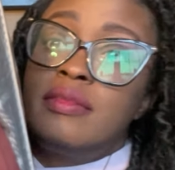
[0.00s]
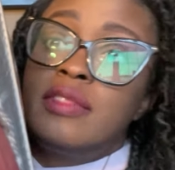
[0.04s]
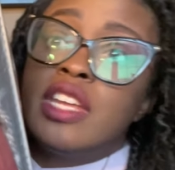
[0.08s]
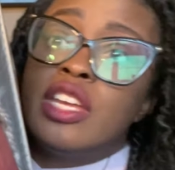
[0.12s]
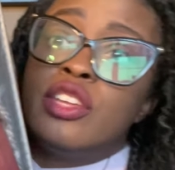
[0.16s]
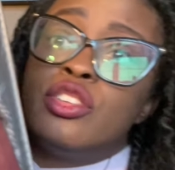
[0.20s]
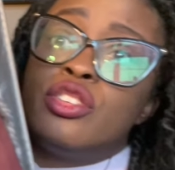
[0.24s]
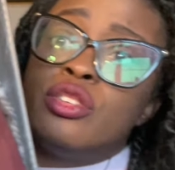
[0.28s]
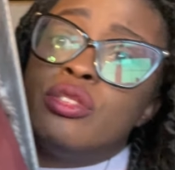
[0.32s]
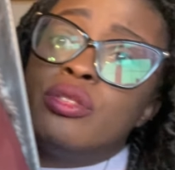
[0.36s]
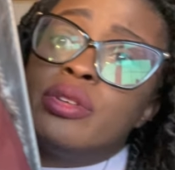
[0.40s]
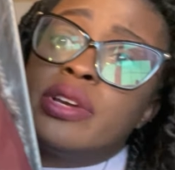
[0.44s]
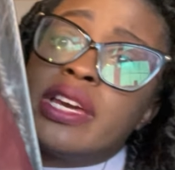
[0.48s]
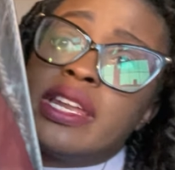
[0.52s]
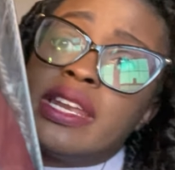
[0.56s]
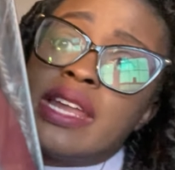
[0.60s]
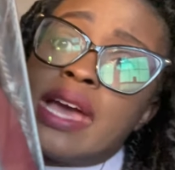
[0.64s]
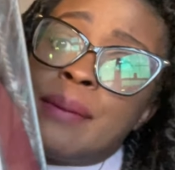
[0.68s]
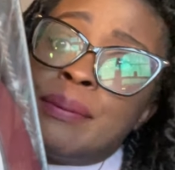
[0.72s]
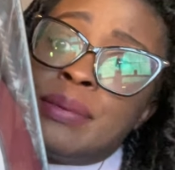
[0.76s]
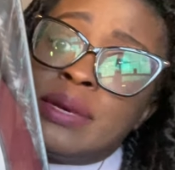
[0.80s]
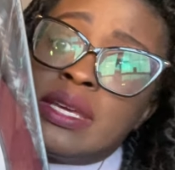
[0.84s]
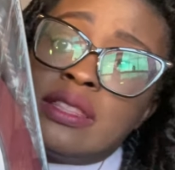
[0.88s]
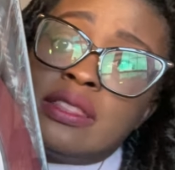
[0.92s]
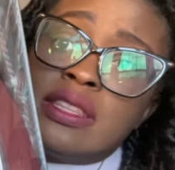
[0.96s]
You
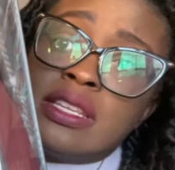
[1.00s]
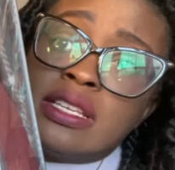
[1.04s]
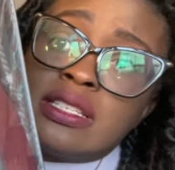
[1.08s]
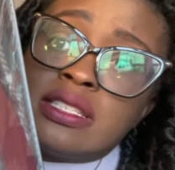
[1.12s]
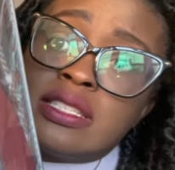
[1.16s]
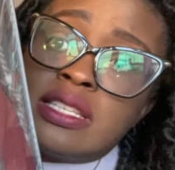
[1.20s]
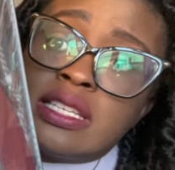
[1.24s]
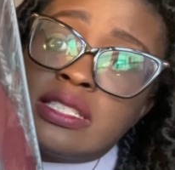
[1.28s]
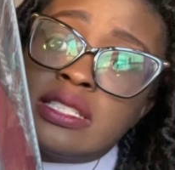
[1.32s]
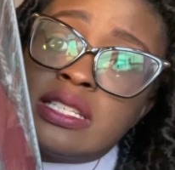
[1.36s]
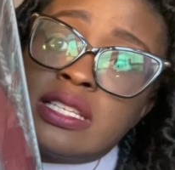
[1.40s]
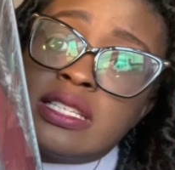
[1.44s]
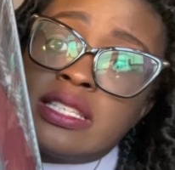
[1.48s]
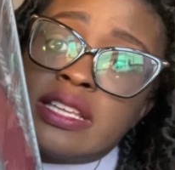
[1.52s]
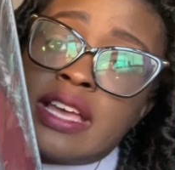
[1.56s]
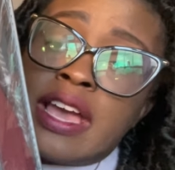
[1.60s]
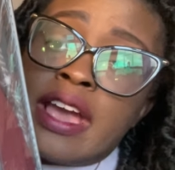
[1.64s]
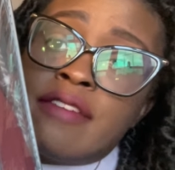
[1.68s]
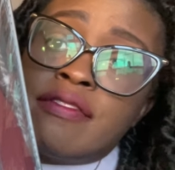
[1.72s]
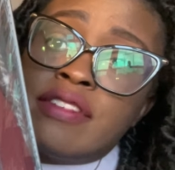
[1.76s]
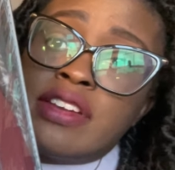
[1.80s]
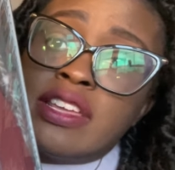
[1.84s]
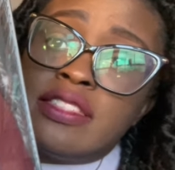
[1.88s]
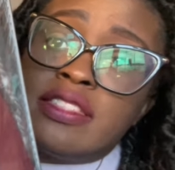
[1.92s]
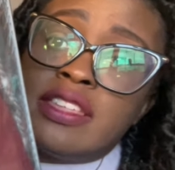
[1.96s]
cannot beat this. This is
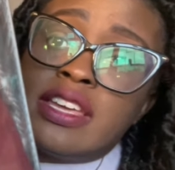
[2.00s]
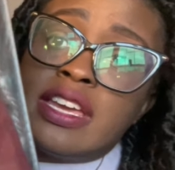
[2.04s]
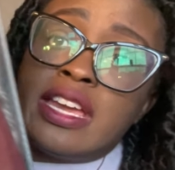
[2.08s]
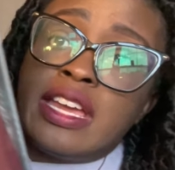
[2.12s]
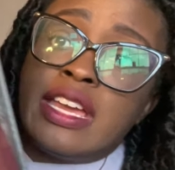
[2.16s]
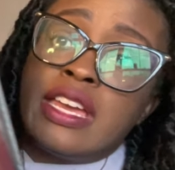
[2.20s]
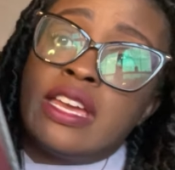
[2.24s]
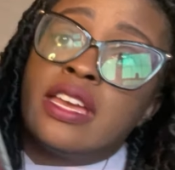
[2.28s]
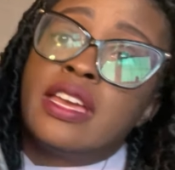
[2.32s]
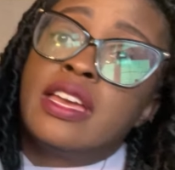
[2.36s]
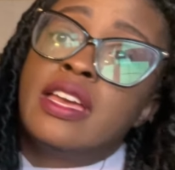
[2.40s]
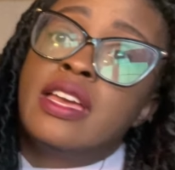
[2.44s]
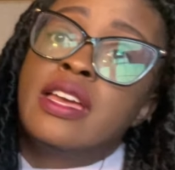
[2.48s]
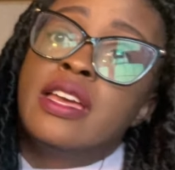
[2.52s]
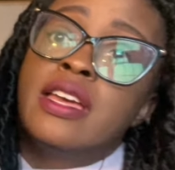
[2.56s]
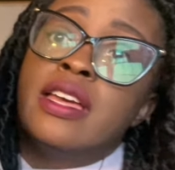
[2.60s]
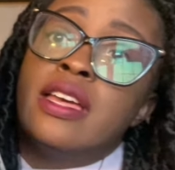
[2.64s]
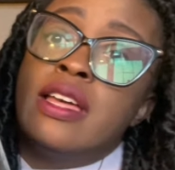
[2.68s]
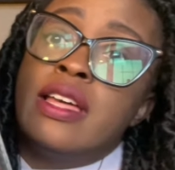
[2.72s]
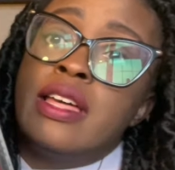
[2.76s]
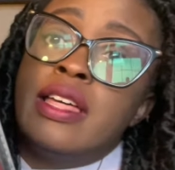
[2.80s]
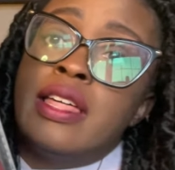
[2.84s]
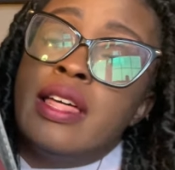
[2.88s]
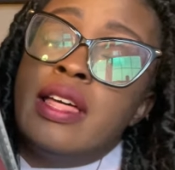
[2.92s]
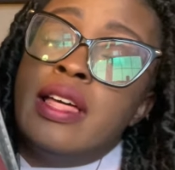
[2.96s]
everything
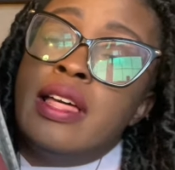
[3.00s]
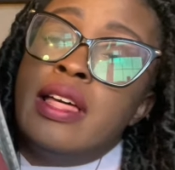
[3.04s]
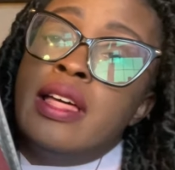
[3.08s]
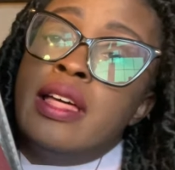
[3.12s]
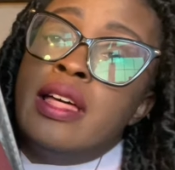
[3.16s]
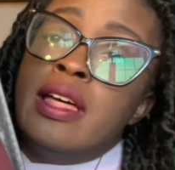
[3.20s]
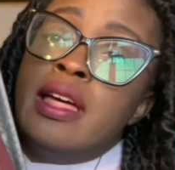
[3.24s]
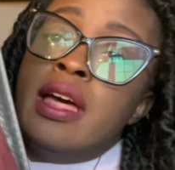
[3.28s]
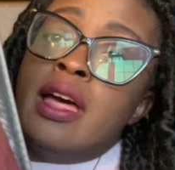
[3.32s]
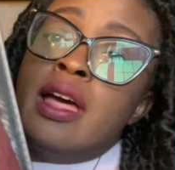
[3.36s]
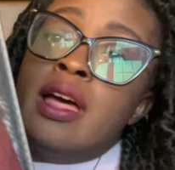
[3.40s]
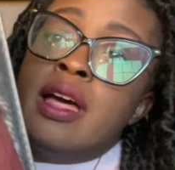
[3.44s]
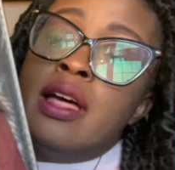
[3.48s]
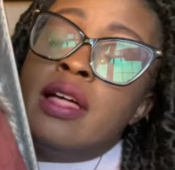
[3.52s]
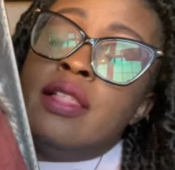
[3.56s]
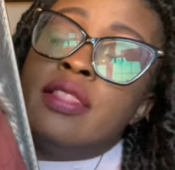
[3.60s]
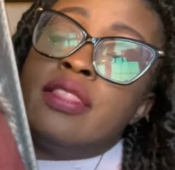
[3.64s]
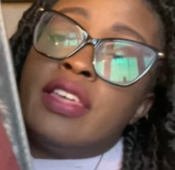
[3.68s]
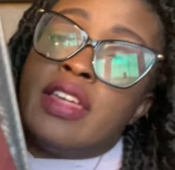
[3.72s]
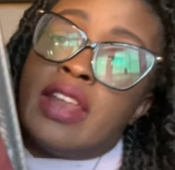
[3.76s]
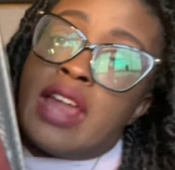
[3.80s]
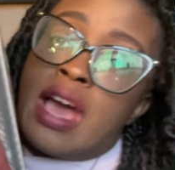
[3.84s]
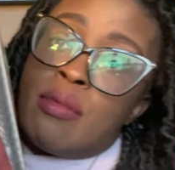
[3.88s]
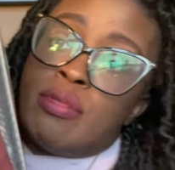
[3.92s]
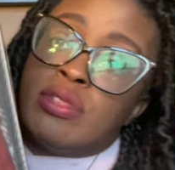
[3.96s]

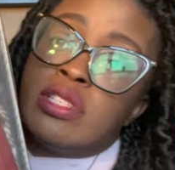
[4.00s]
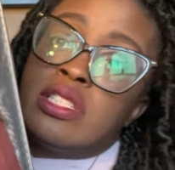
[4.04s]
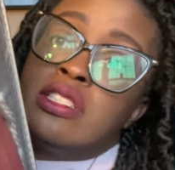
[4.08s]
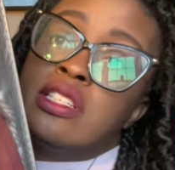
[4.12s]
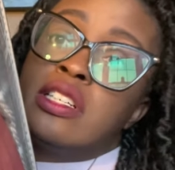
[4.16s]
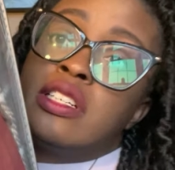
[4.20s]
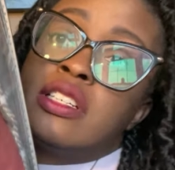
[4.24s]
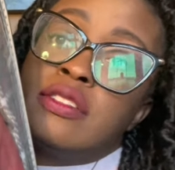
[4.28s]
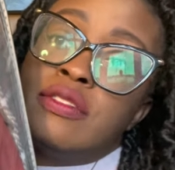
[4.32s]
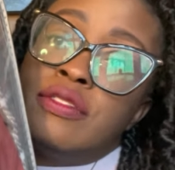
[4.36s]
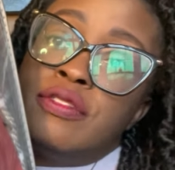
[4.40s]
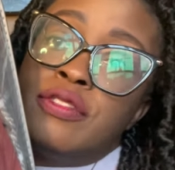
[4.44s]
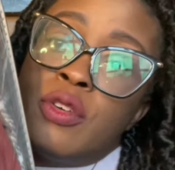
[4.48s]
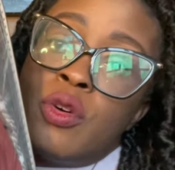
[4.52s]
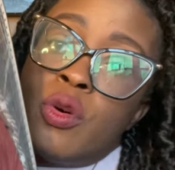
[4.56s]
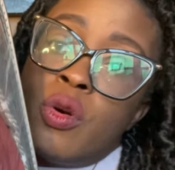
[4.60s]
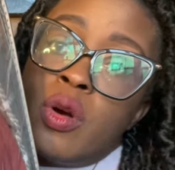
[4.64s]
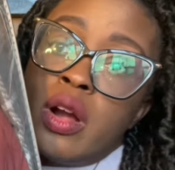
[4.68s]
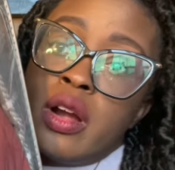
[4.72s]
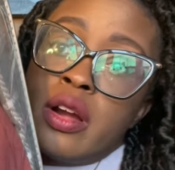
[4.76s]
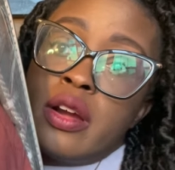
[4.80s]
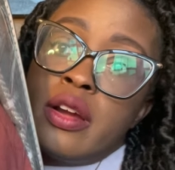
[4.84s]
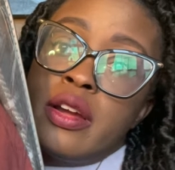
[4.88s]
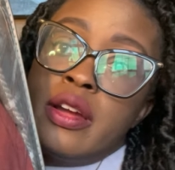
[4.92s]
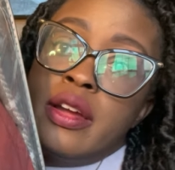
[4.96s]
that I was looking
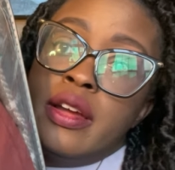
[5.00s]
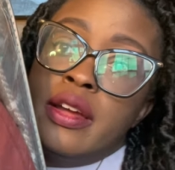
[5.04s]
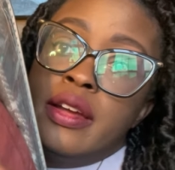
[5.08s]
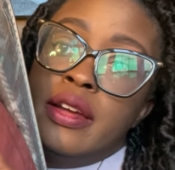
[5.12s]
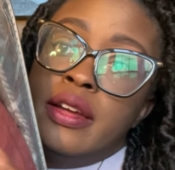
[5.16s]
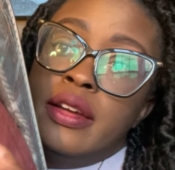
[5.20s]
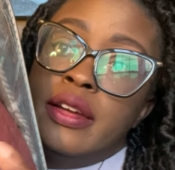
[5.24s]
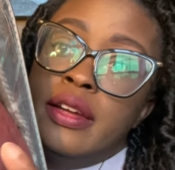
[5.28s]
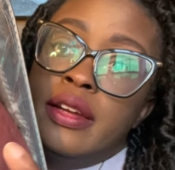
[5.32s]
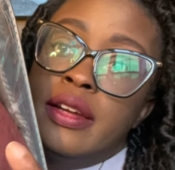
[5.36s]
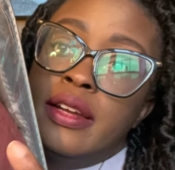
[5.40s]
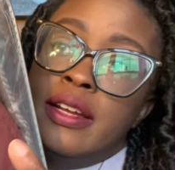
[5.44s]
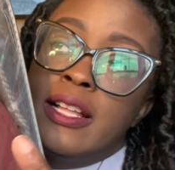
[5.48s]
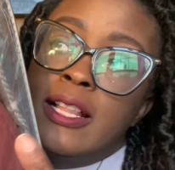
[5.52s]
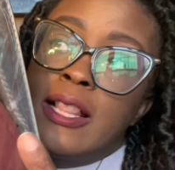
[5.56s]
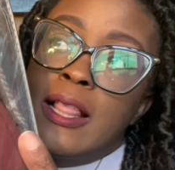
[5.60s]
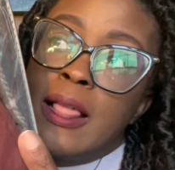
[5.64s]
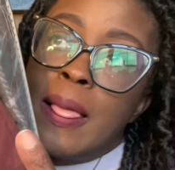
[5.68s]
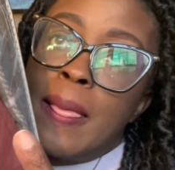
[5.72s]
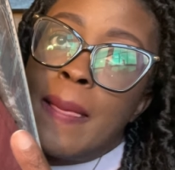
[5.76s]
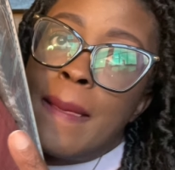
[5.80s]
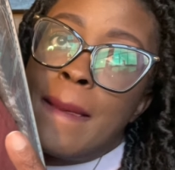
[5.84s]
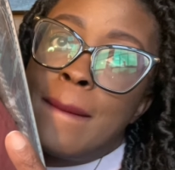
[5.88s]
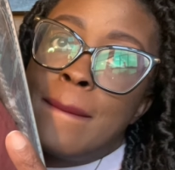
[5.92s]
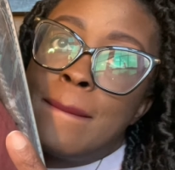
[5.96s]
for
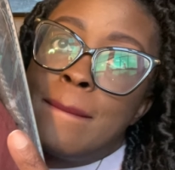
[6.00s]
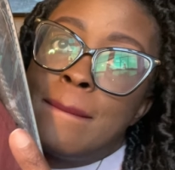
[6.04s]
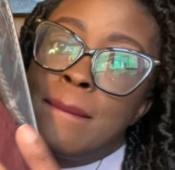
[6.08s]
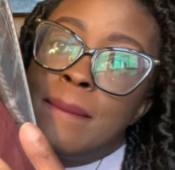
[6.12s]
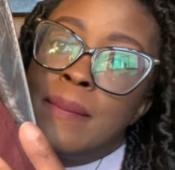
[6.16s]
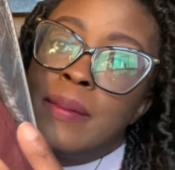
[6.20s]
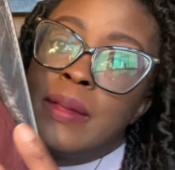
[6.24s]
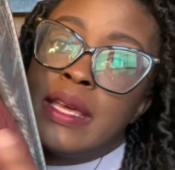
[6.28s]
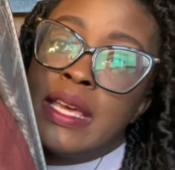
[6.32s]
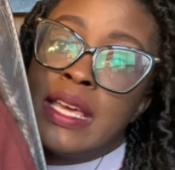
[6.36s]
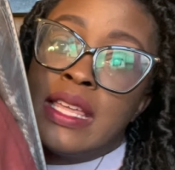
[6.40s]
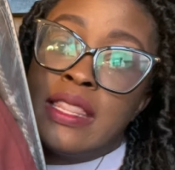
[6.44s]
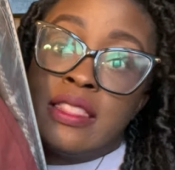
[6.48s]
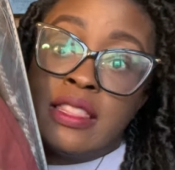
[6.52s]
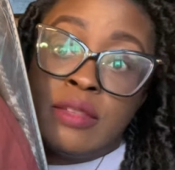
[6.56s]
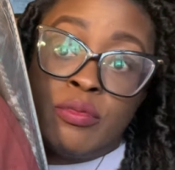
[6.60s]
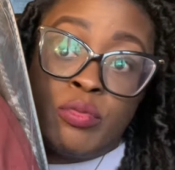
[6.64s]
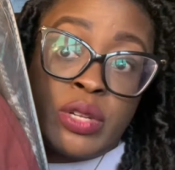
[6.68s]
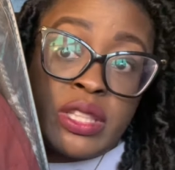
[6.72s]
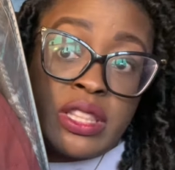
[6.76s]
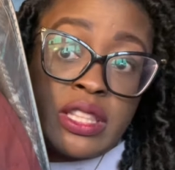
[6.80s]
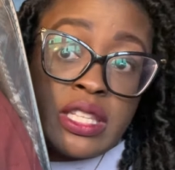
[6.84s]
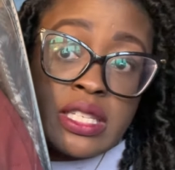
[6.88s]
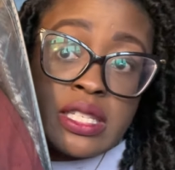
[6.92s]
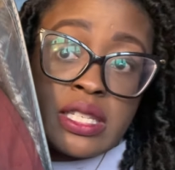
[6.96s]
in
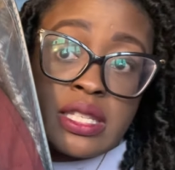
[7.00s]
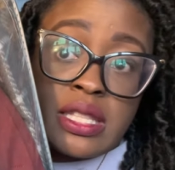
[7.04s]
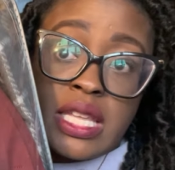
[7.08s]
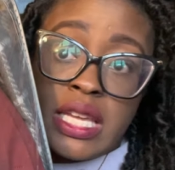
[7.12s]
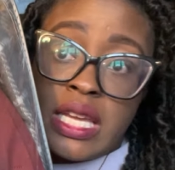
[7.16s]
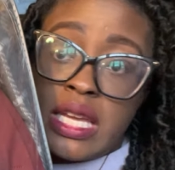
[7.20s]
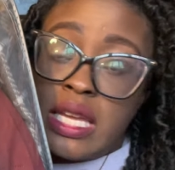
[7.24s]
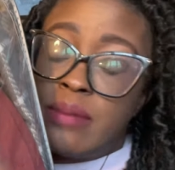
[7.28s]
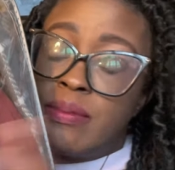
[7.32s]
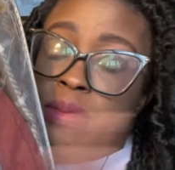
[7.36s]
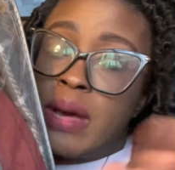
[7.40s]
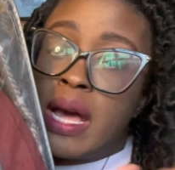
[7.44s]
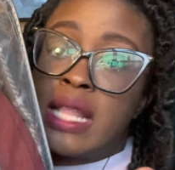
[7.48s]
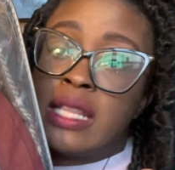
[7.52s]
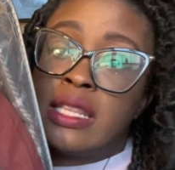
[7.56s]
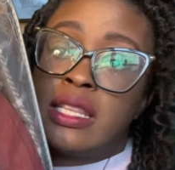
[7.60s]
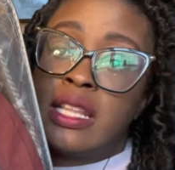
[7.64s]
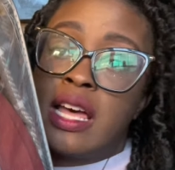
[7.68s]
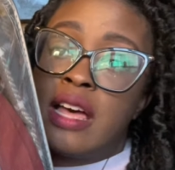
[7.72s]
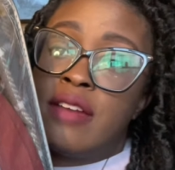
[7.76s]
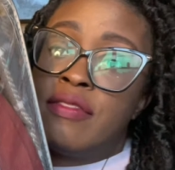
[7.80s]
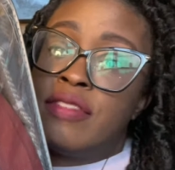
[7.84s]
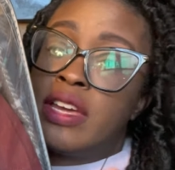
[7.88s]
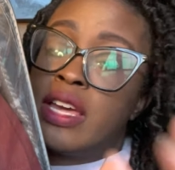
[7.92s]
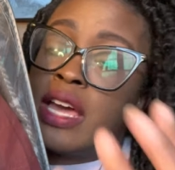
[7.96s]
with this theme. I
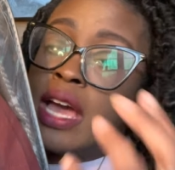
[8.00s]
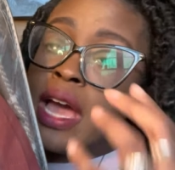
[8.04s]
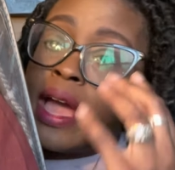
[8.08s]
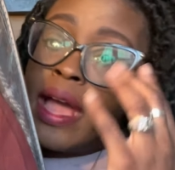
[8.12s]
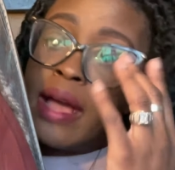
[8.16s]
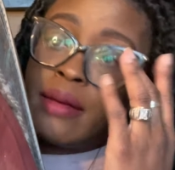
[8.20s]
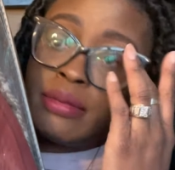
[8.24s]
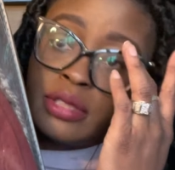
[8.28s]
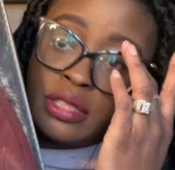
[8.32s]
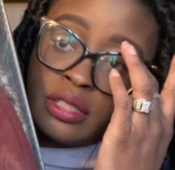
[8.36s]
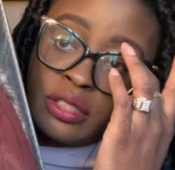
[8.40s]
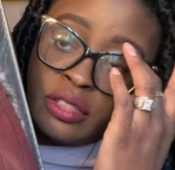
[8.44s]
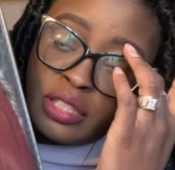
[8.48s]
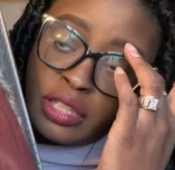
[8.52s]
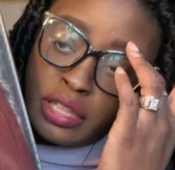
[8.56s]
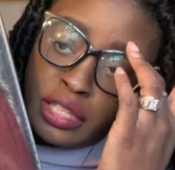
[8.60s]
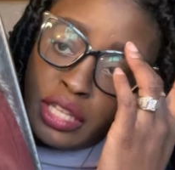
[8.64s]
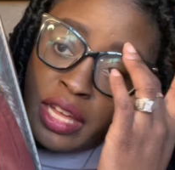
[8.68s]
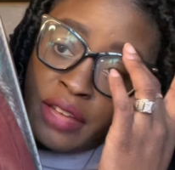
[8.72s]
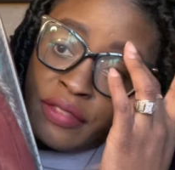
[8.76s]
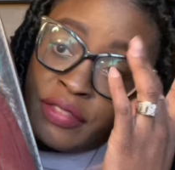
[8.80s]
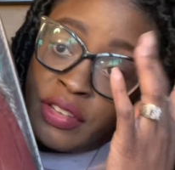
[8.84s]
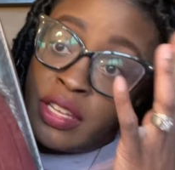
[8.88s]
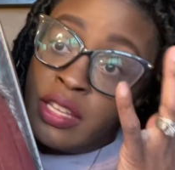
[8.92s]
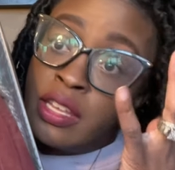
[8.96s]
love it. I absolutely
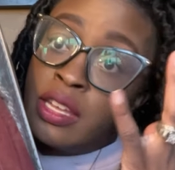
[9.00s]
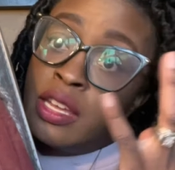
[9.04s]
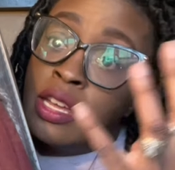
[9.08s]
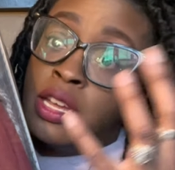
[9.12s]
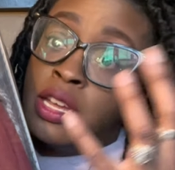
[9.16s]
love it.